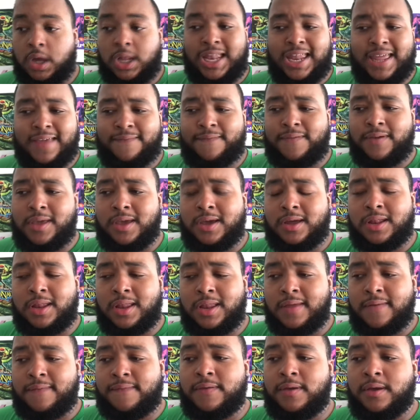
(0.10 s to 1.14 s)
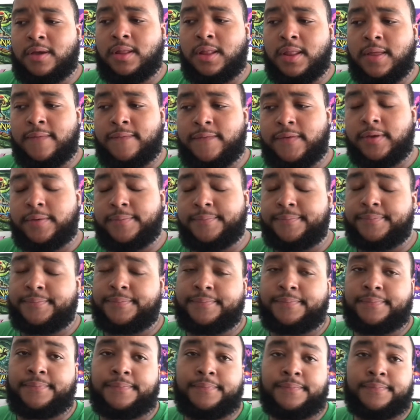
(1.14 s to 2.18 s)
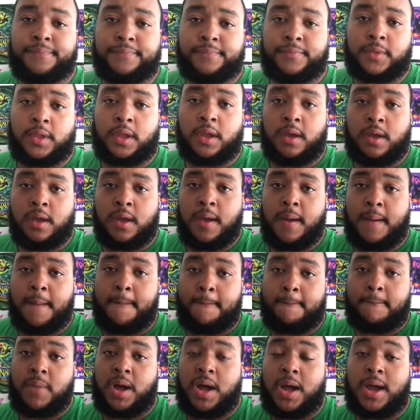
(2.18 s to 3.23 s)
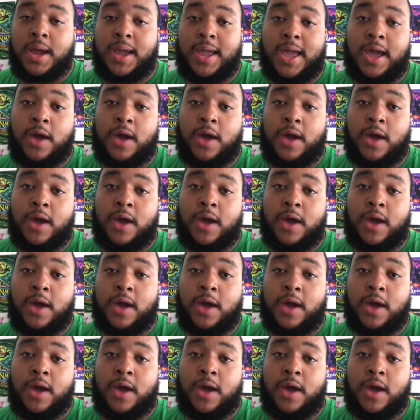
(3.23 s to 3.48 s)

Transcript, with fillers: Cliffy, Cliffy, Cliffy. My,